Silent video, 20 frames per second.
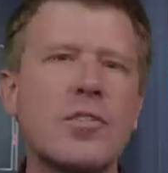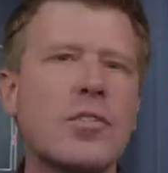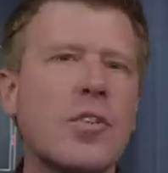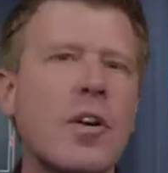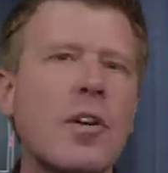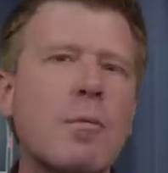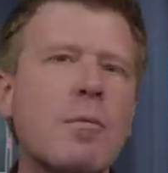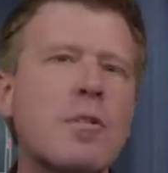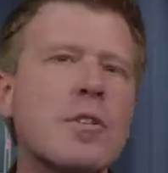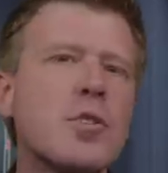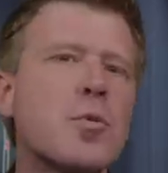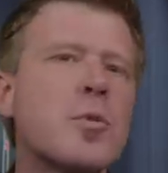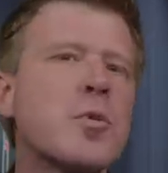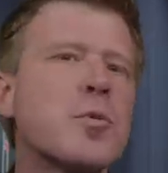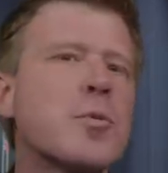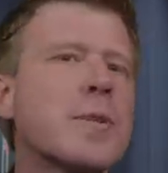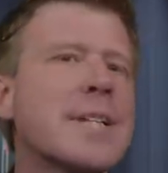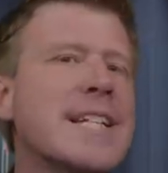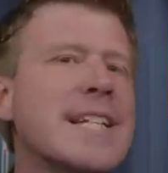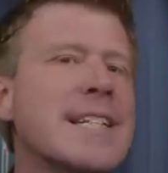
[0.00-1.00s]
Star Wars
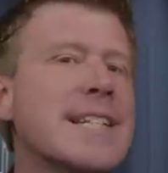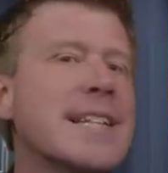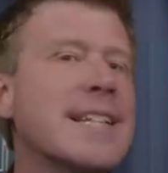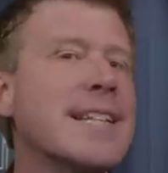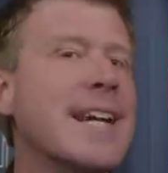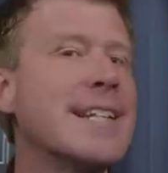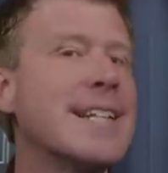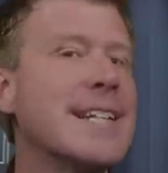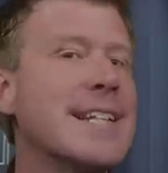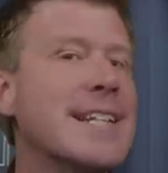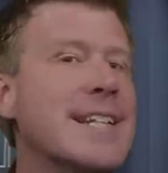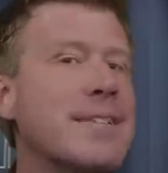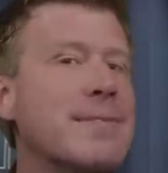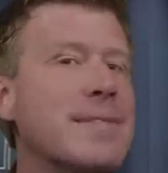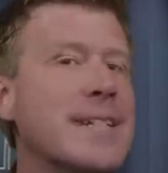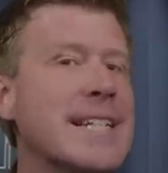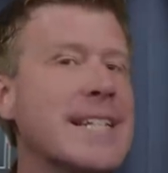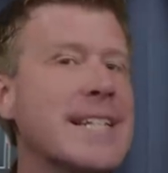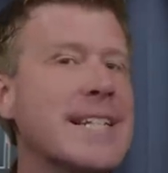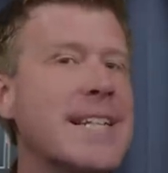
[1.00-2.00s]
was released in
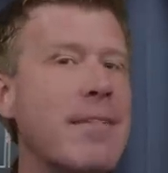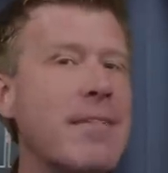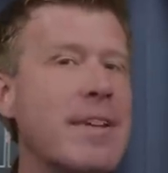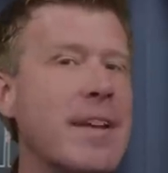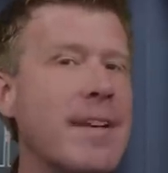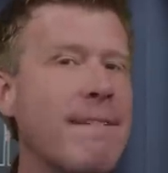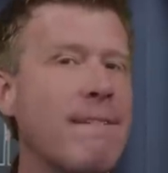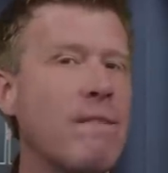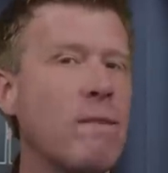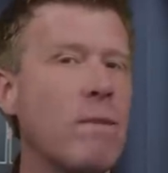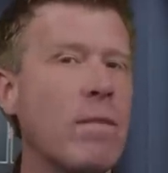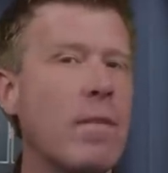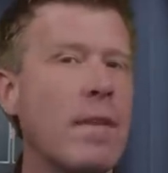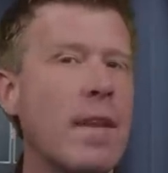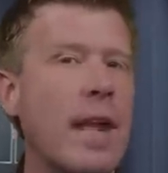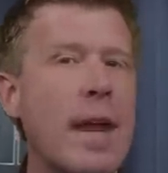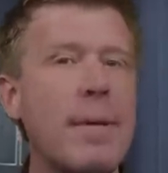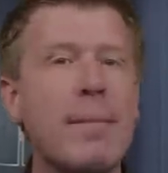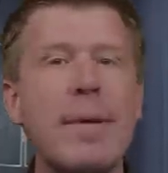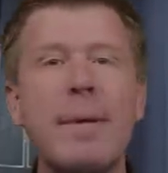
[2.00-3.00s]
1977,
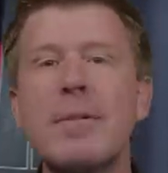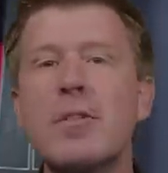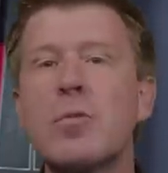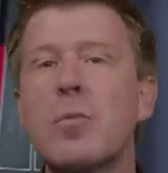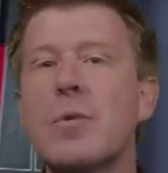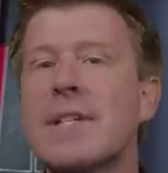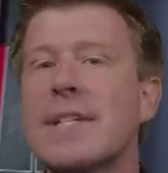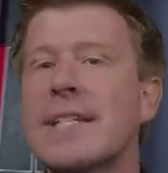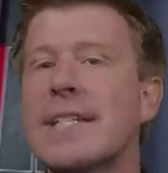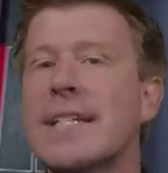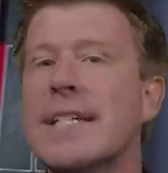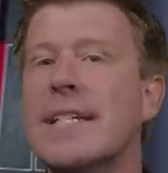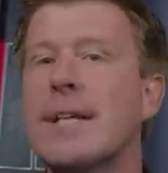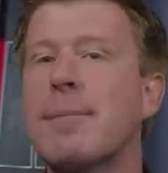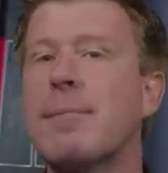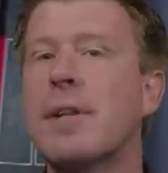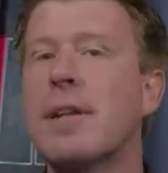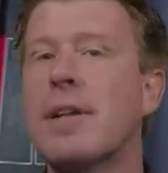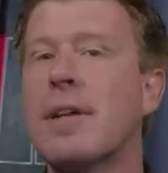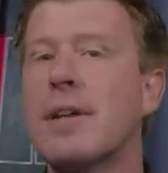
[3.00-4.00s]
and Mimas wasn't seen
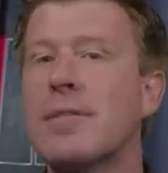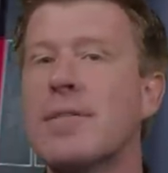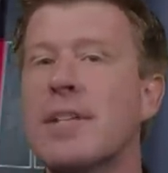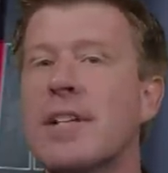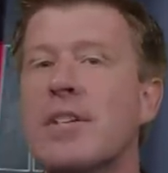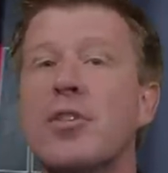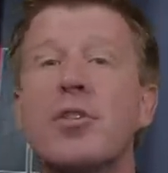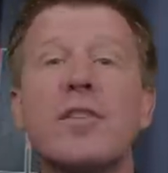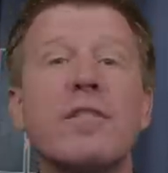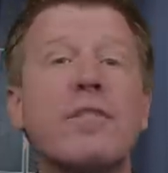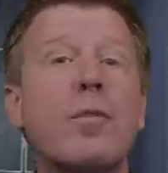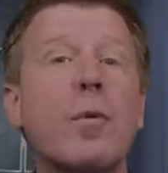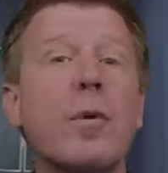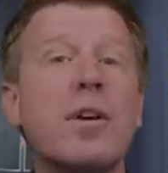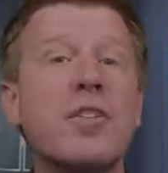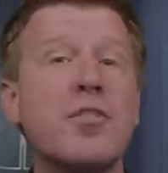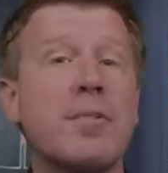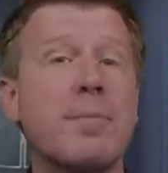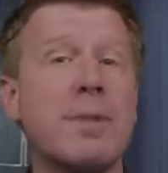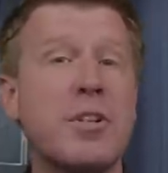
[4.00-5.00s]
up close until the
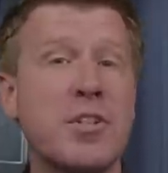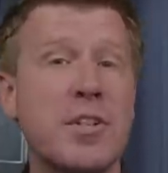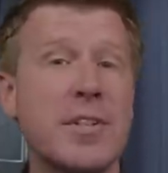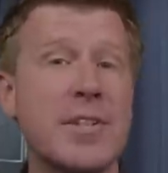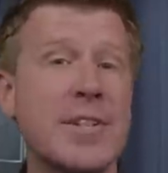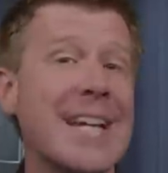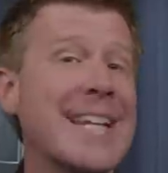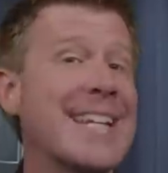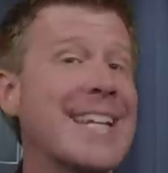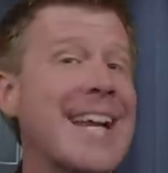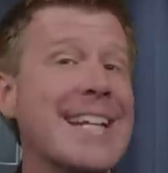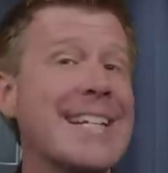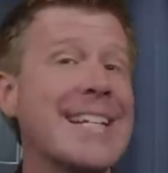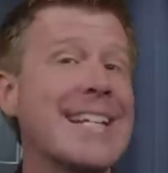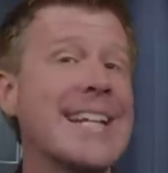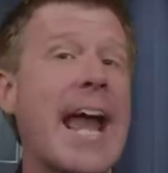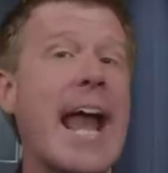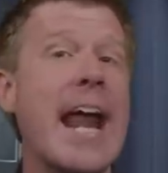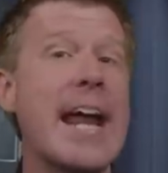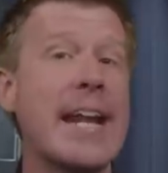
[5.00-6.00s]
Voyager missions in
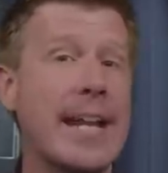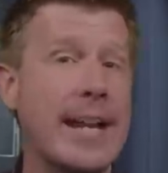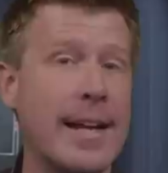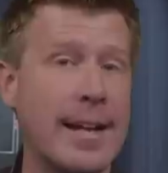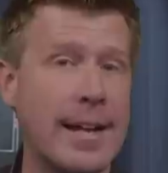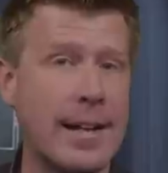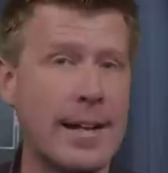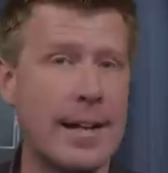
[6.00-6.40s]
1980.